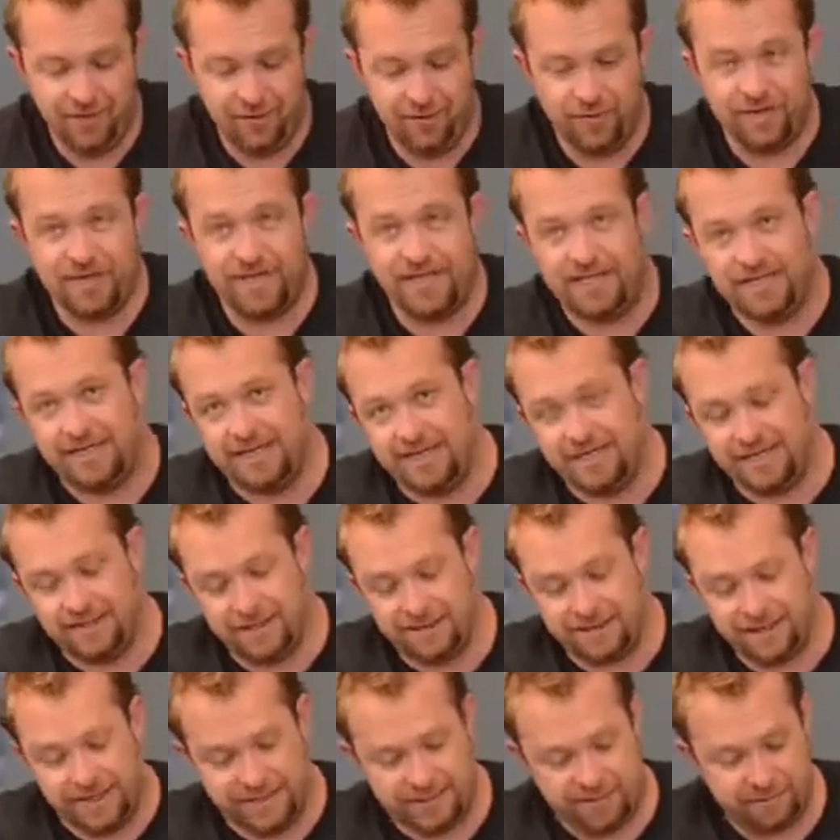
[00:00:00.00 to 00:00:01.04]
when they land
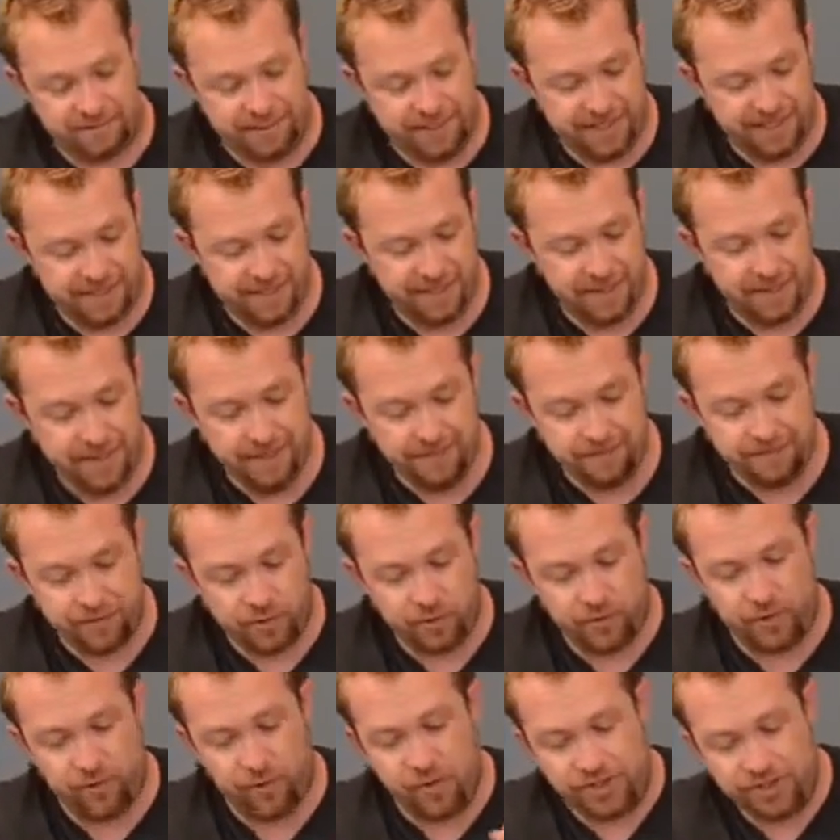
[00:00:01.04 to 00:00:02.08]
on that space.
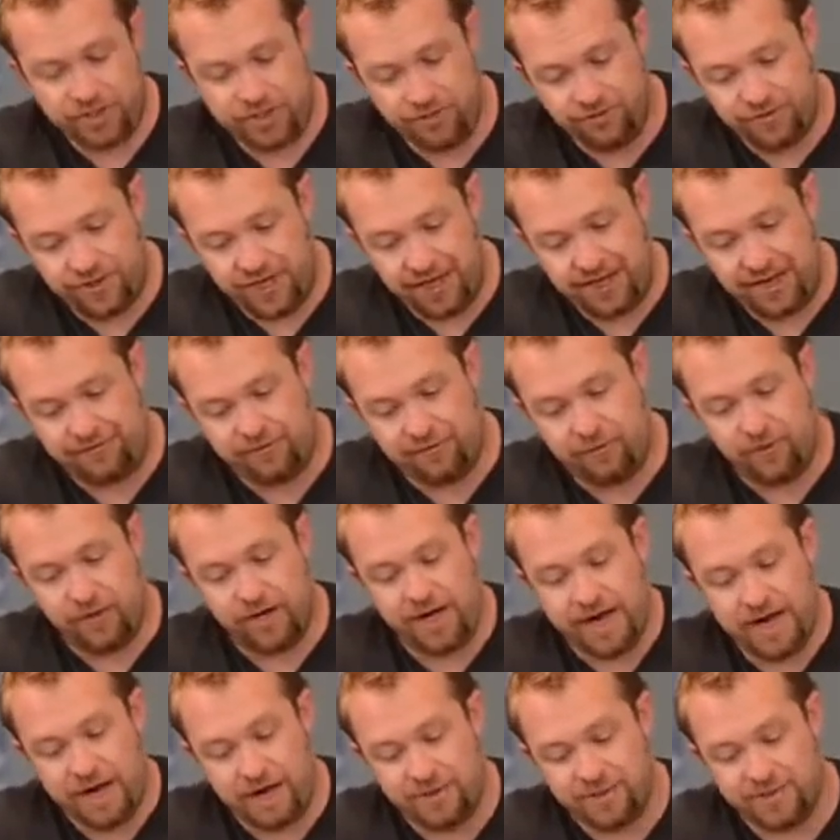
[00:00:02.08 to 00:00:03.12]
Well, once you've got
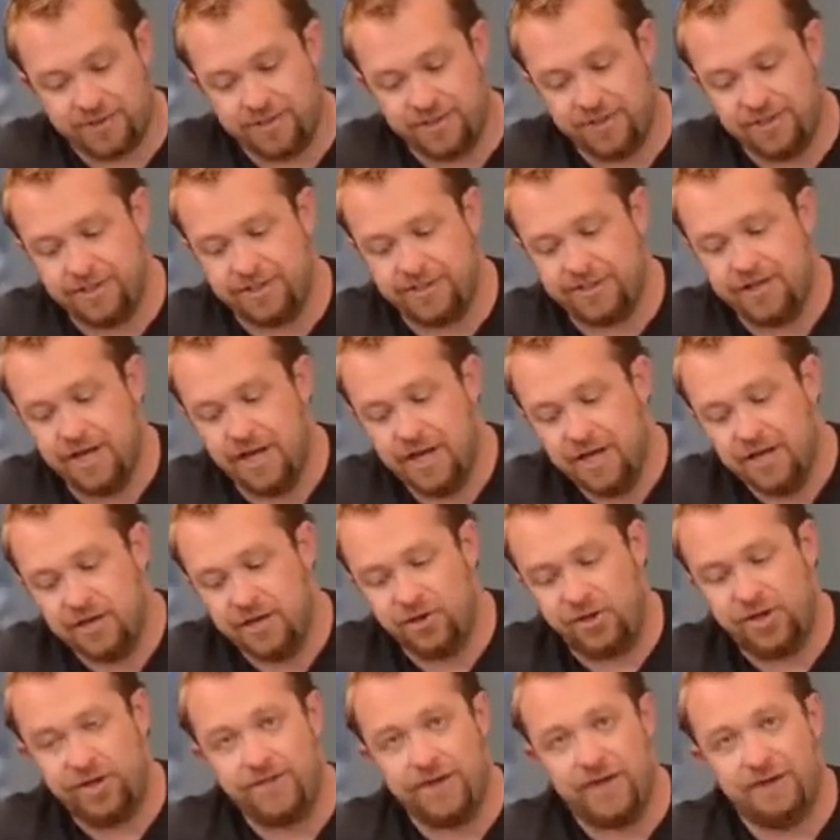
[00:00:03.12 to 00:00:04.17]
4 houses,
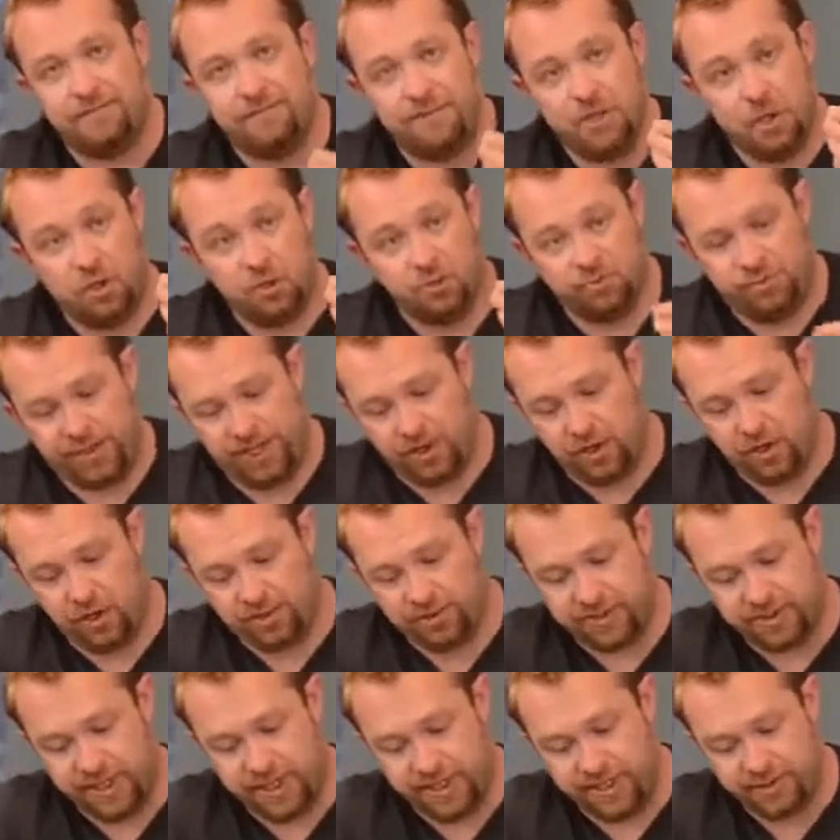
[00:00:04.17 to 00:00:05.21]
you can then build big
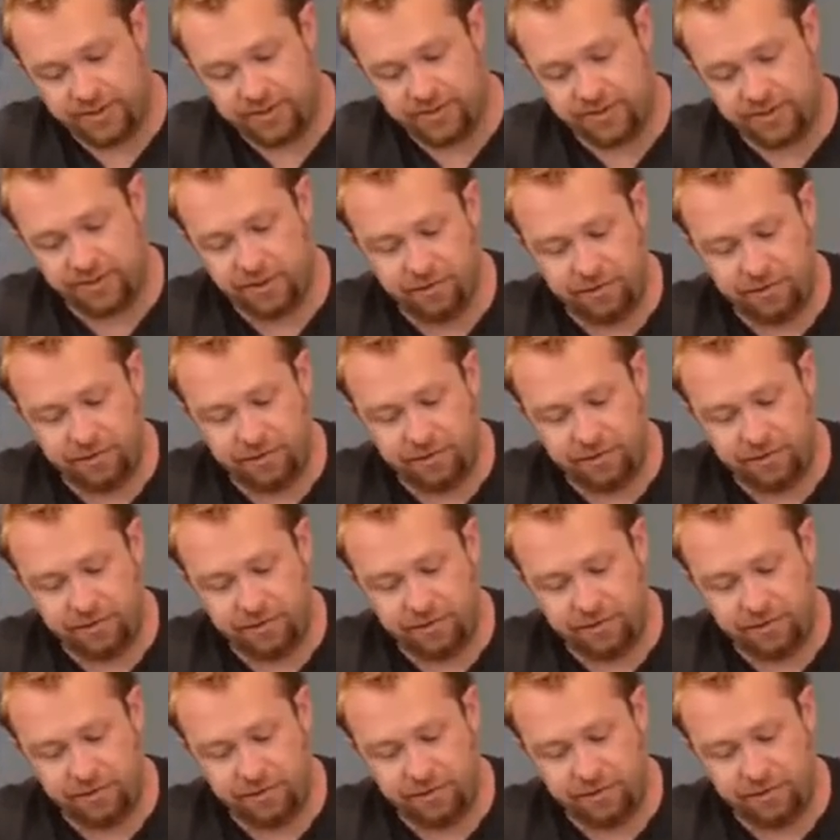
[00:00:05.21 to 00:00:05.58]
hotels.